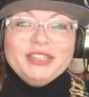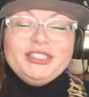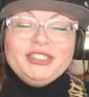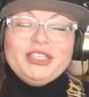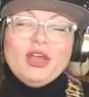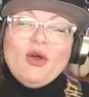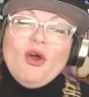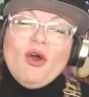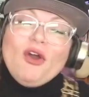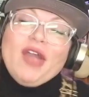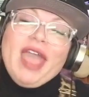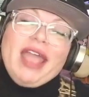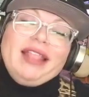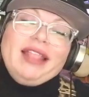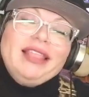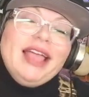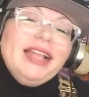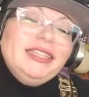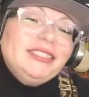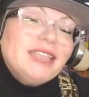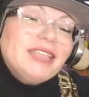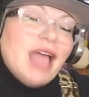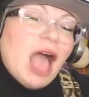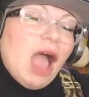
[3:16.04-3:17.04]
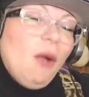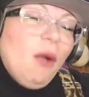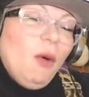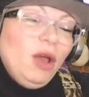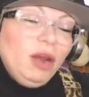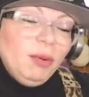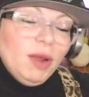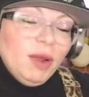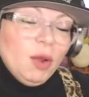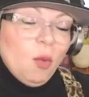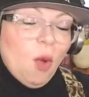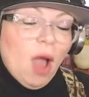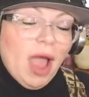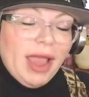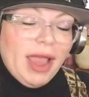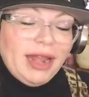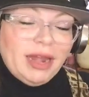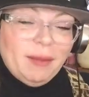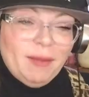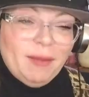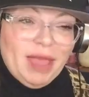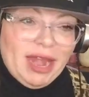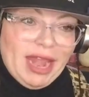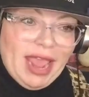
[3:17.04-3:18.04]
So, okay, I want to
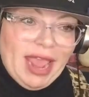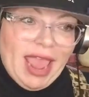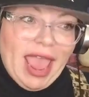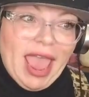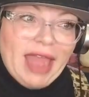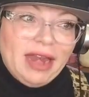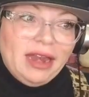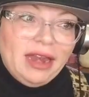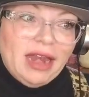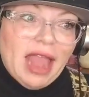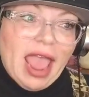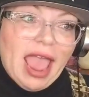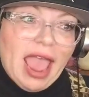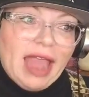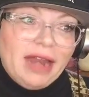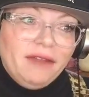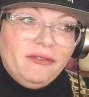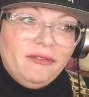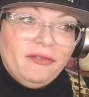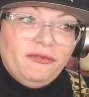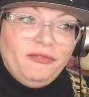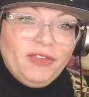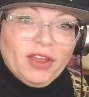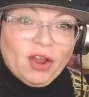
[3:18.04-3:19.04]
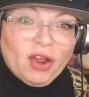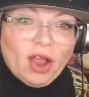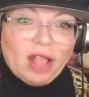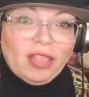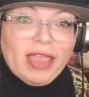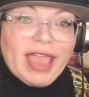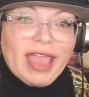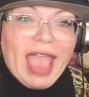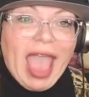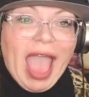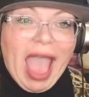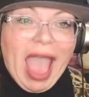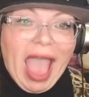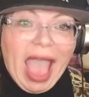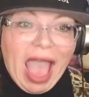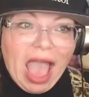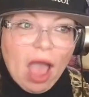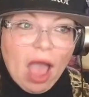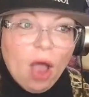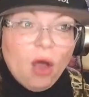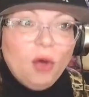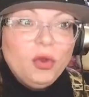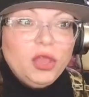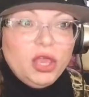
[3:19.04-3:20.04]
rewind a minute and figure
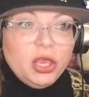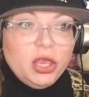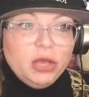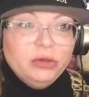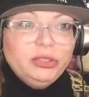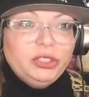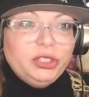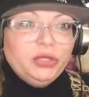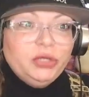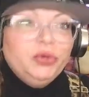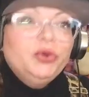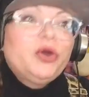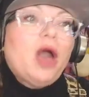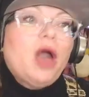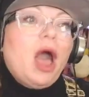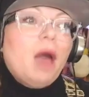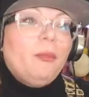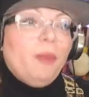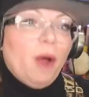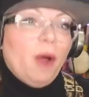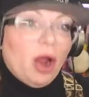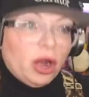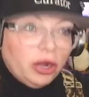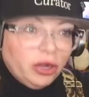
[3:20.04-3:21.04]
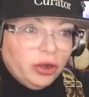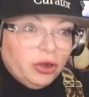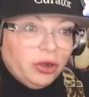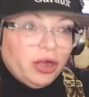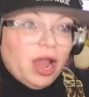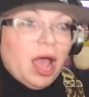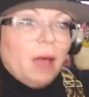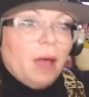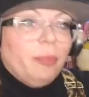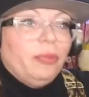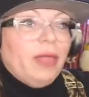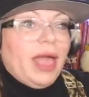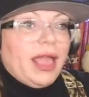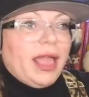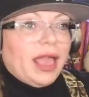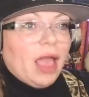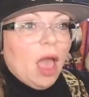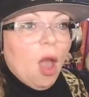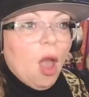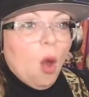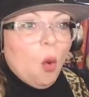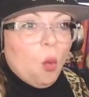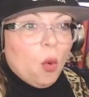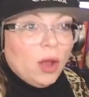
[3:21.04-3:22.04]
how you two got partnered up.
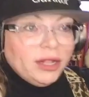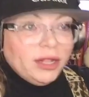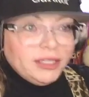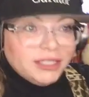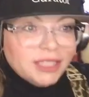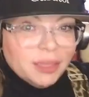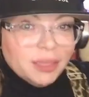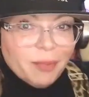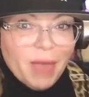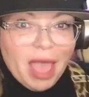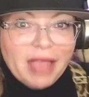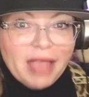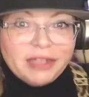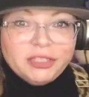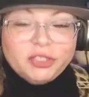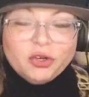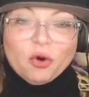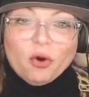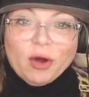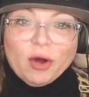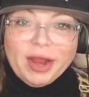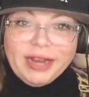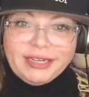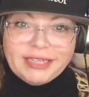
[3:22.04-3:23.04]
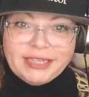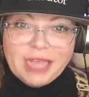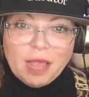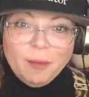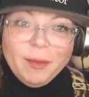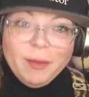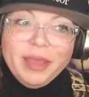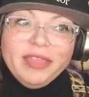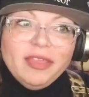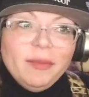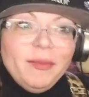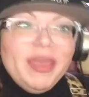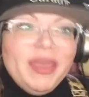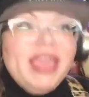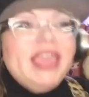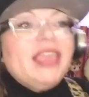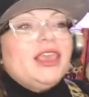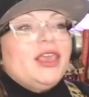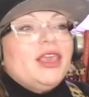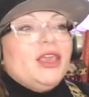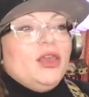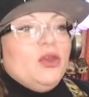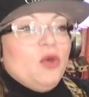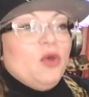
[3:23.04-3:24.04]
What's the backstory? Tell me the
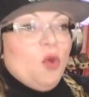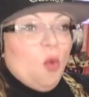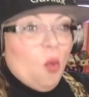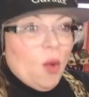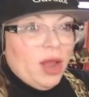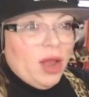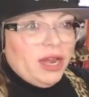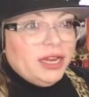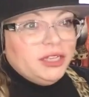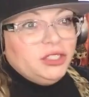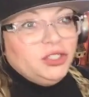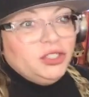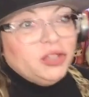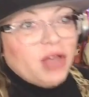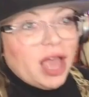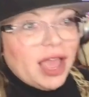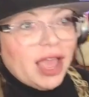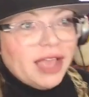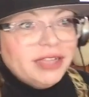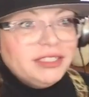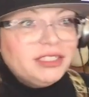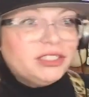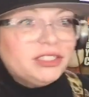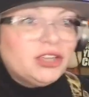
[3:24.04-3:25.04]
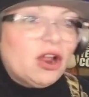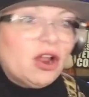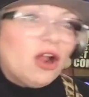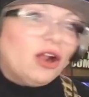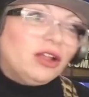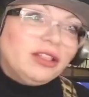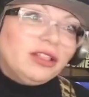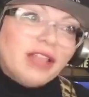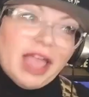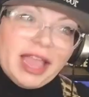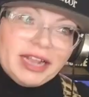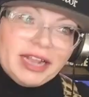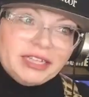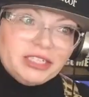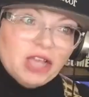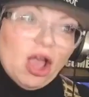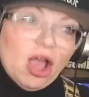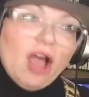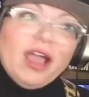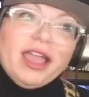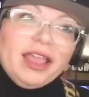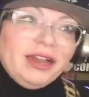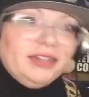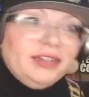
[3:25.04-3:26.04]
meet cute. When did you guys start
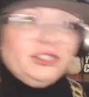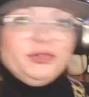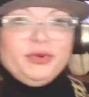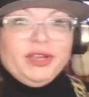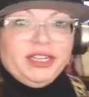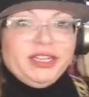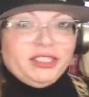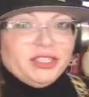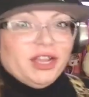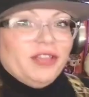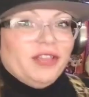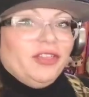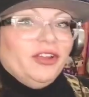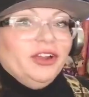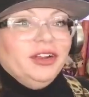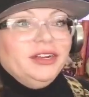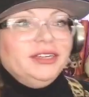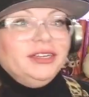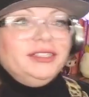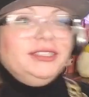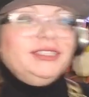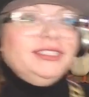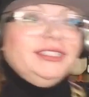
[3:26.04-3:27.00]
talking to each other?